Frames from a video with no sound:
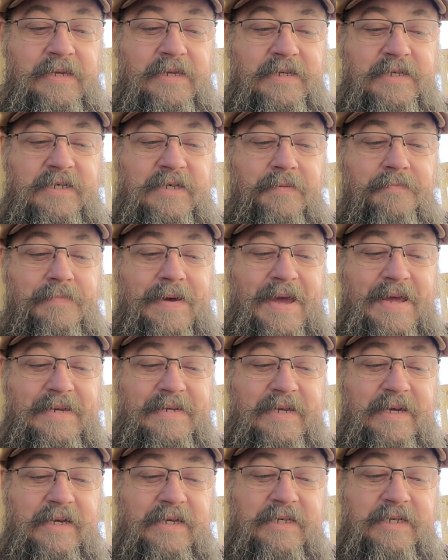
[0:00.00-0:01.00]

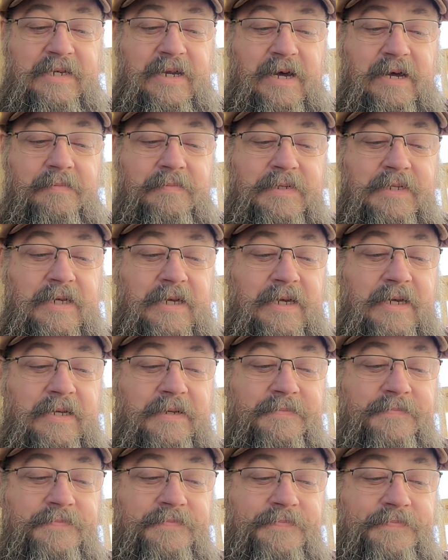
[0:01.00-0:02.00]
Semantic stop
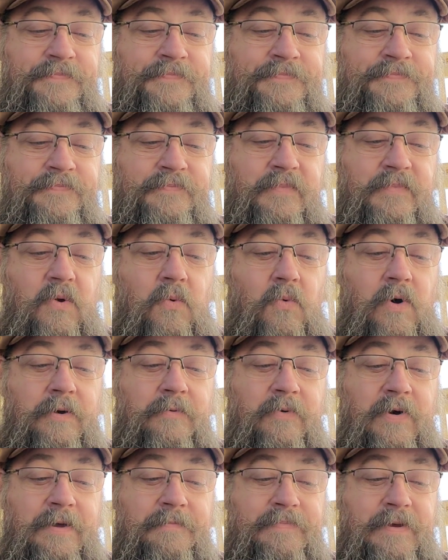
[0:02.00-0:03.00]
sign.
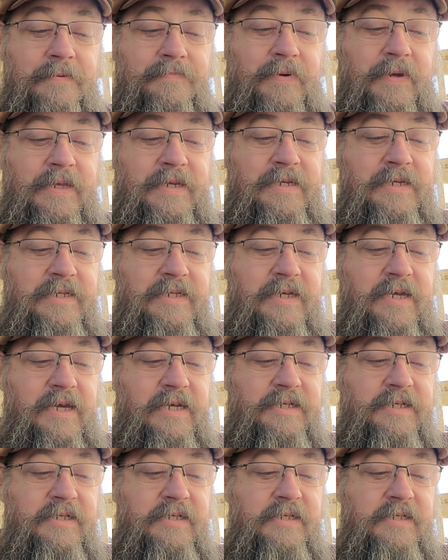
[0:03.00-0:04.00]
One way people end
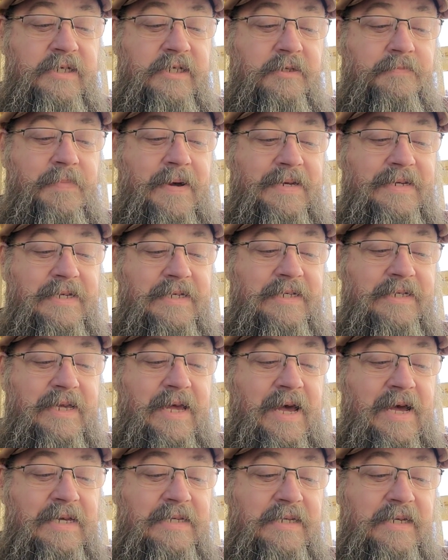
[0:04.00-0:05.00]
discussions is by
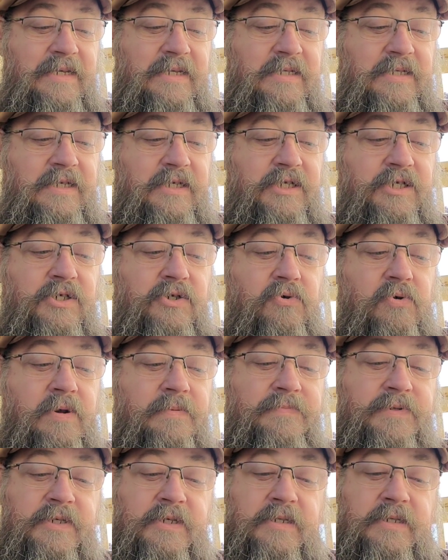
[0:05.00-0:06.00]
disguising
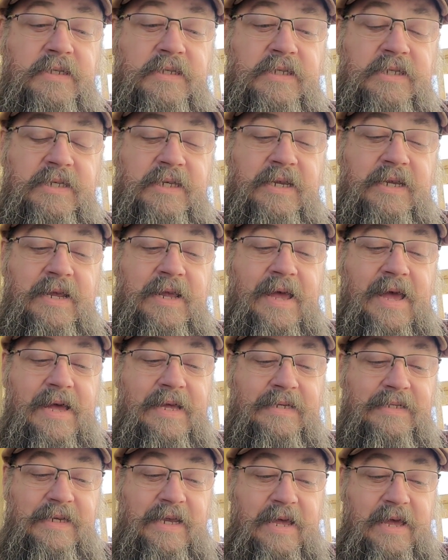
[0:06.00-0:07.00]
descriptions
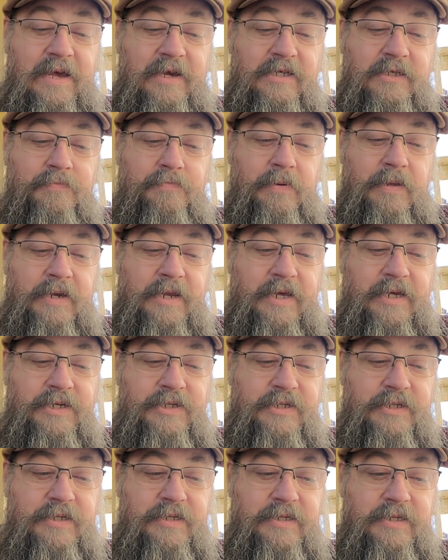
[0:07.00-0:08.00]
as
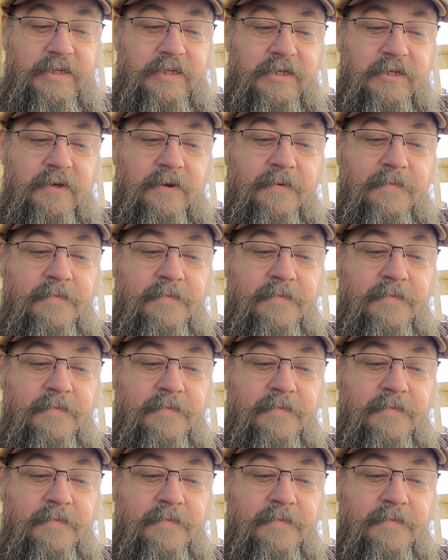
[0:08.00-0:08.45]
explanations.